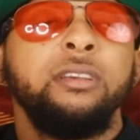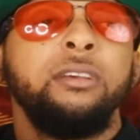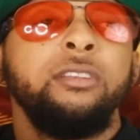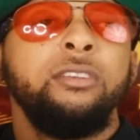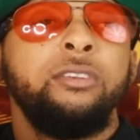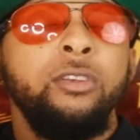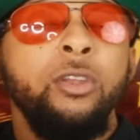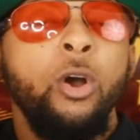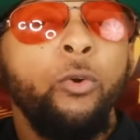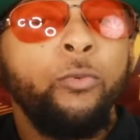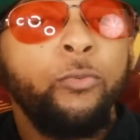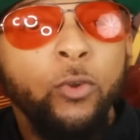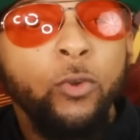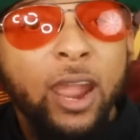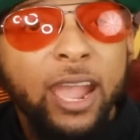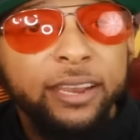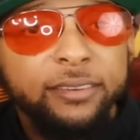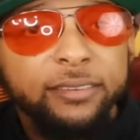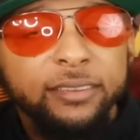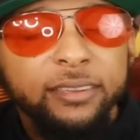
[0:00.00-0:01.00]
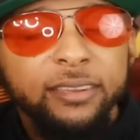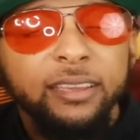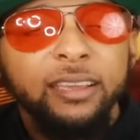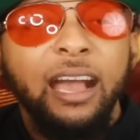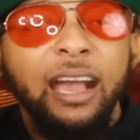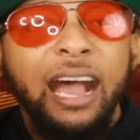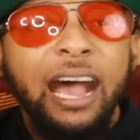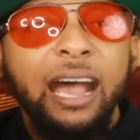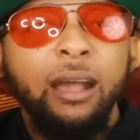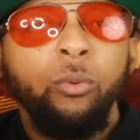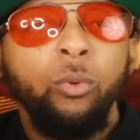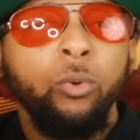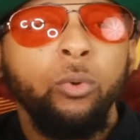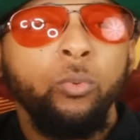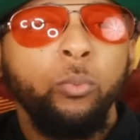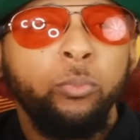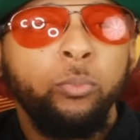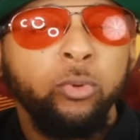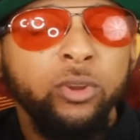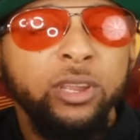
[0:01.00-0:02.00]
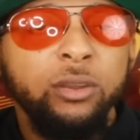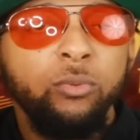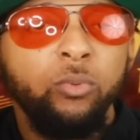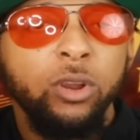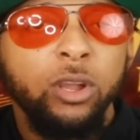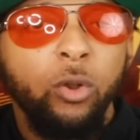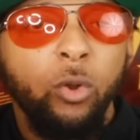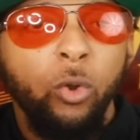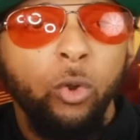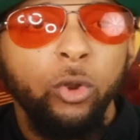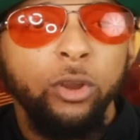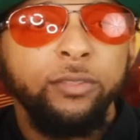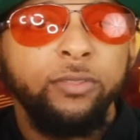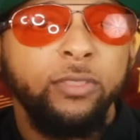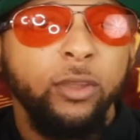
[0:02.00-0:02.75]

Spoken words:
No fret. I will pre-record